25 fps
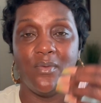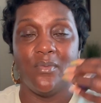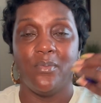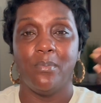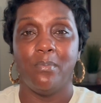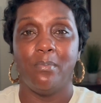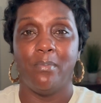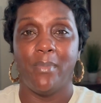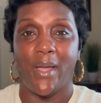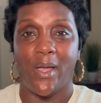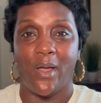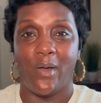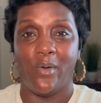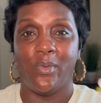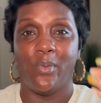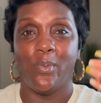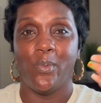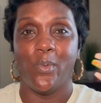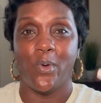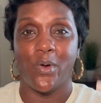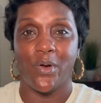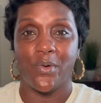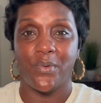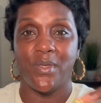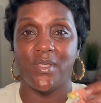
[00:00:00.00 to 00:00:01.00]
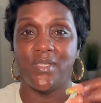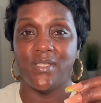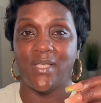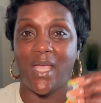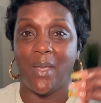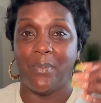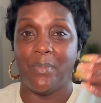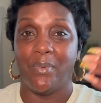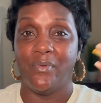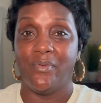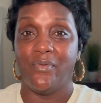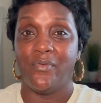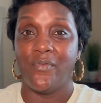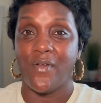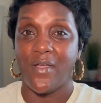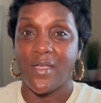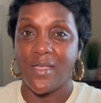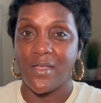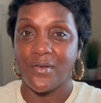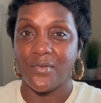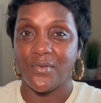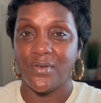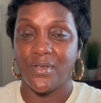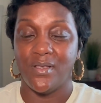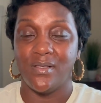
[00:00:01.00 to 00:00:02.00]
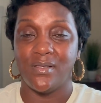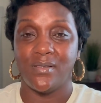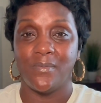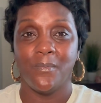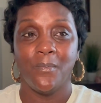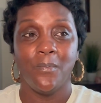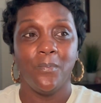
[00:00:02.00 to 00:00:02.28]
mouth-watering type of fragrance.